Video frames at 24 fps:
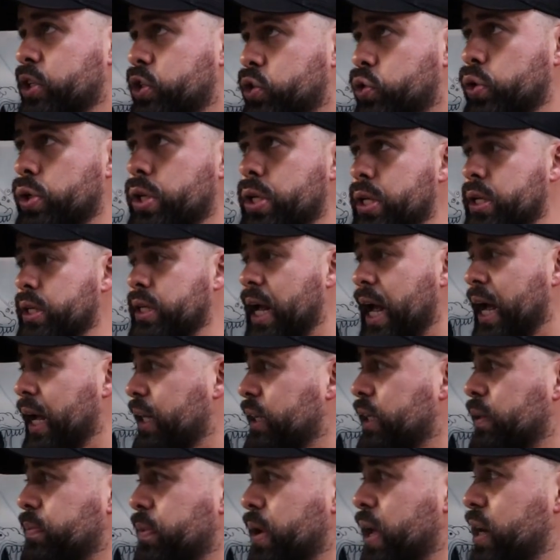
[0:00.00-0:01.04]
treated,
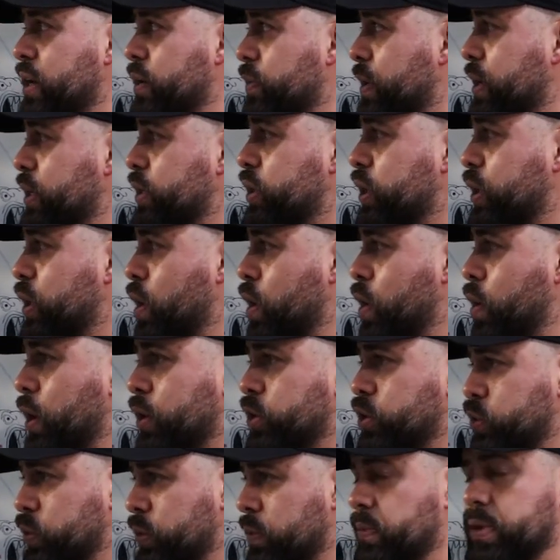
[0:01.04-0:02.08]
acclimated, ready to go. I
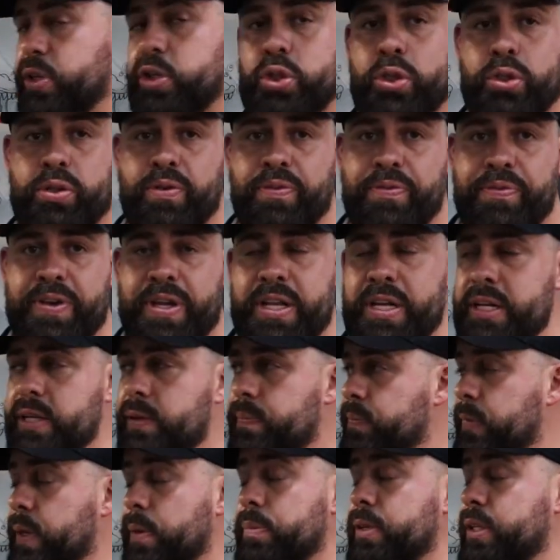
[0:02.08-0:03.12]
just want to make sure they're feeding.
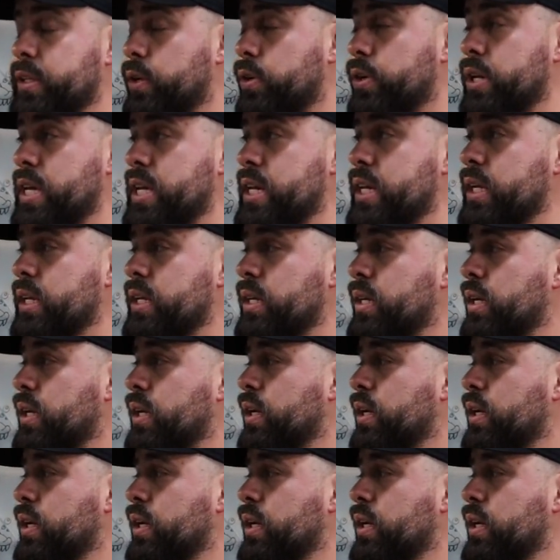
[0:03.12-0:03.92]
I mean, they're eating.